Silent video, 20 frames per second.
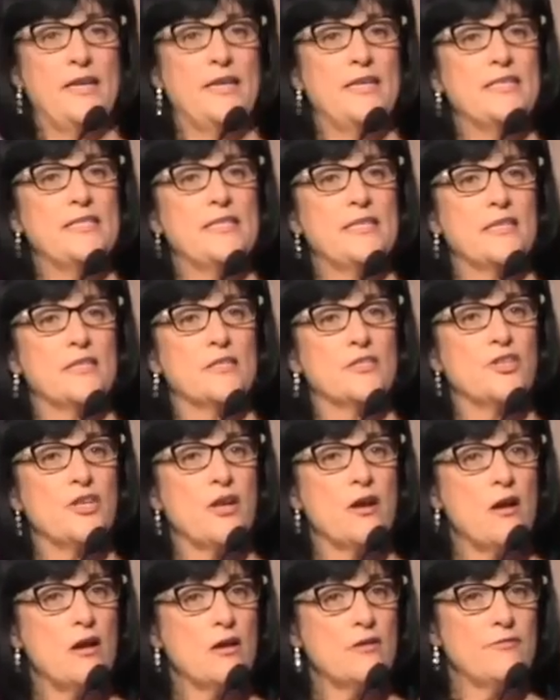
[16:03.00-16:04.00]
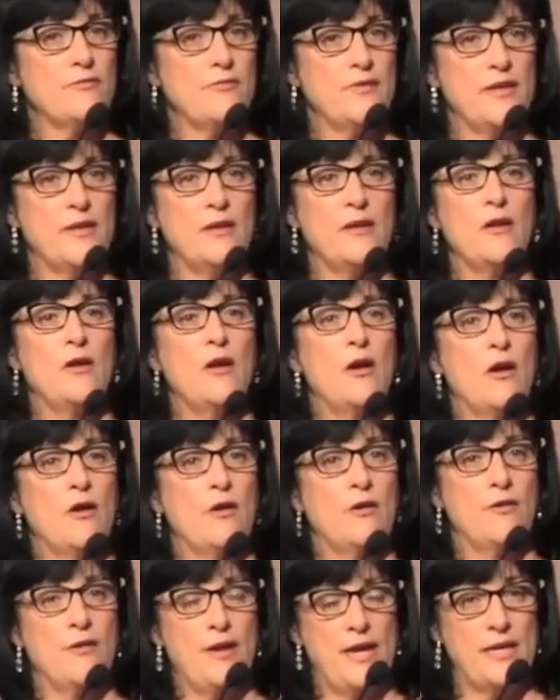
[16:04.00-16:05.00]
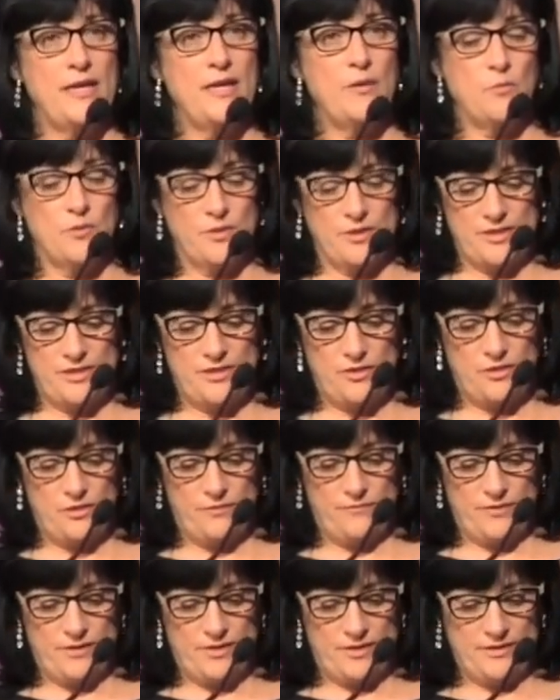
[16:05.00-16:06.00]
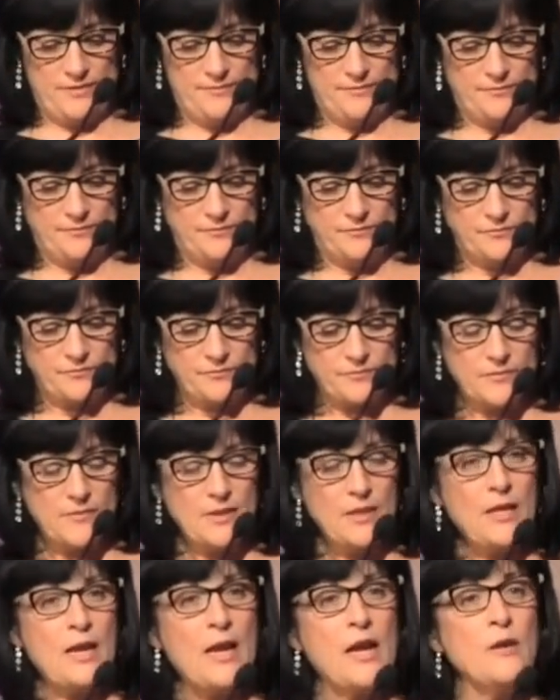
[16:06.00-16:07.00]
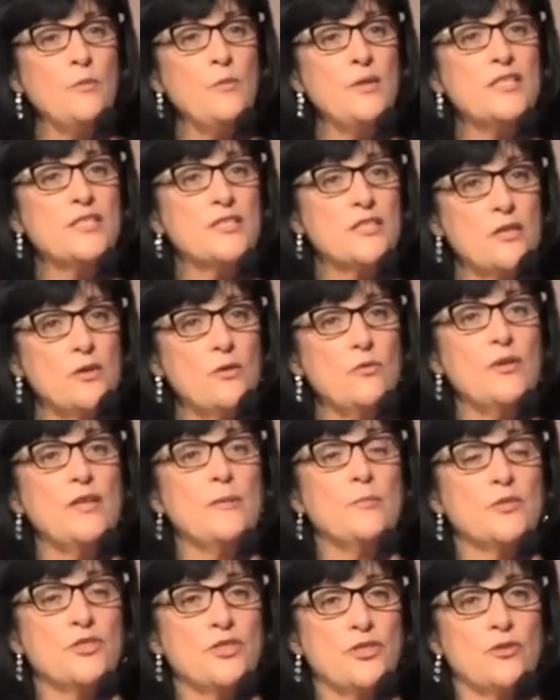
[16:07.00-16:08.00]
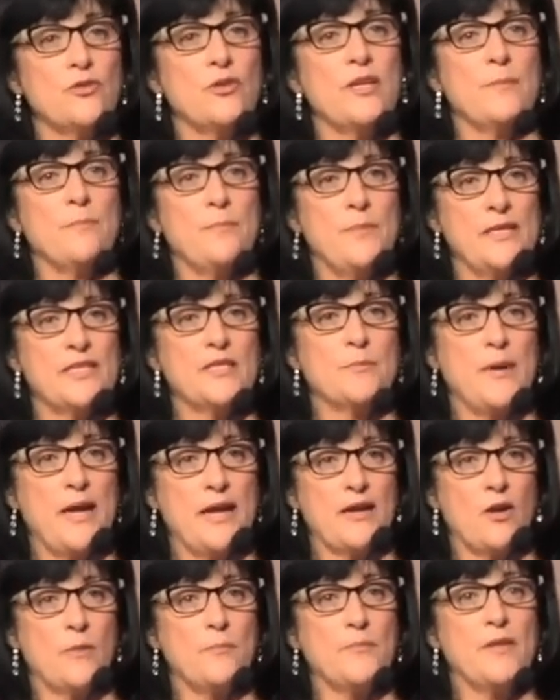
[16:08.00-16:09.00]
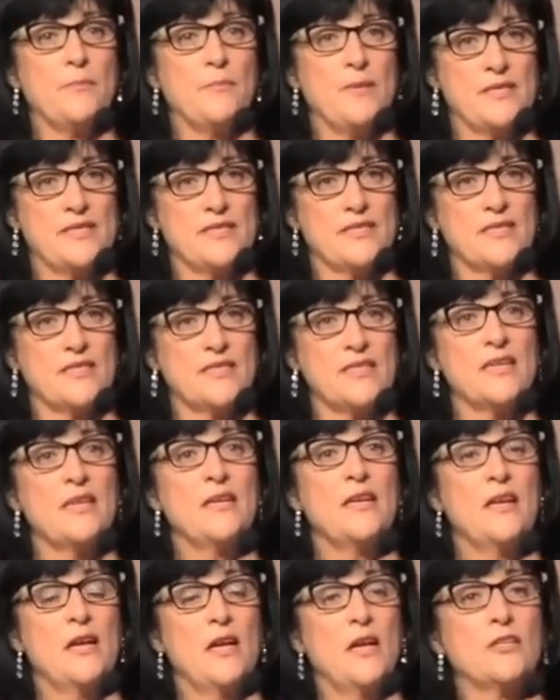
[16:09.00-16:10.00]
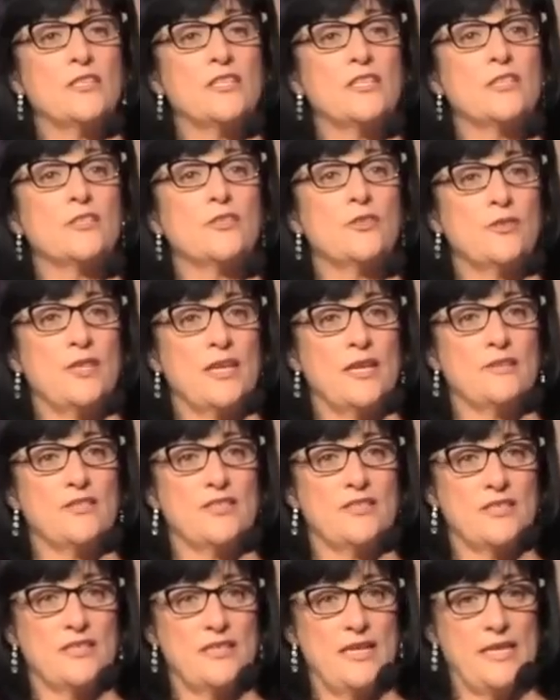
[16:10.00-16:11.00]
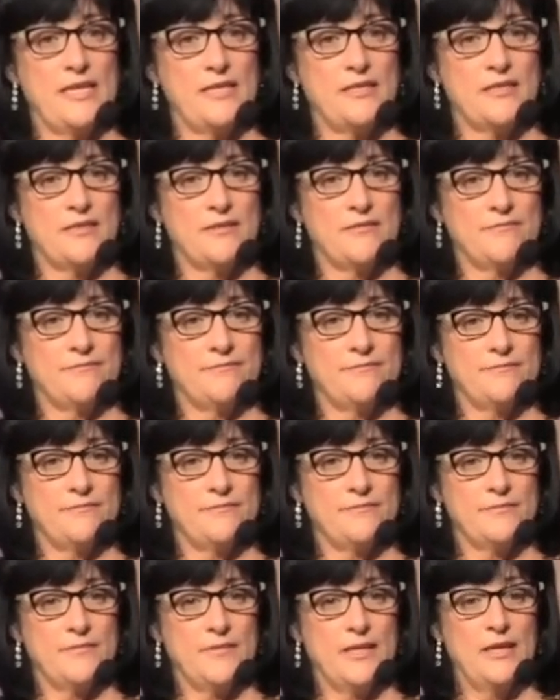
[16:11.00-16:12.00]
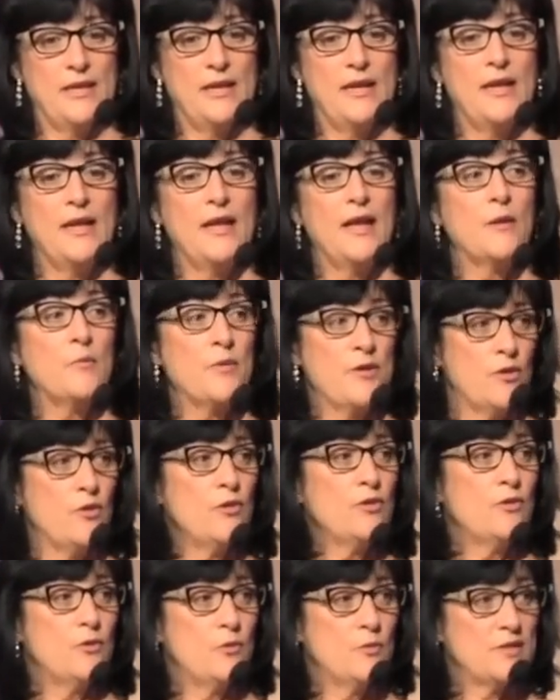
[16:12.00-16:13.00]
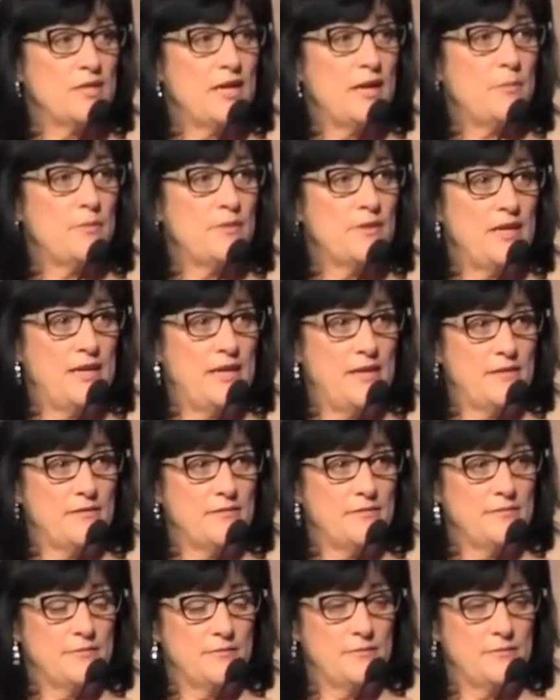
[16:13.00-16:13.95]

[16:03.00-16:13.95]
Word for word: any single geography, or any one service. And we slowly but surely built back up the business until 2008. And we all know what happened then.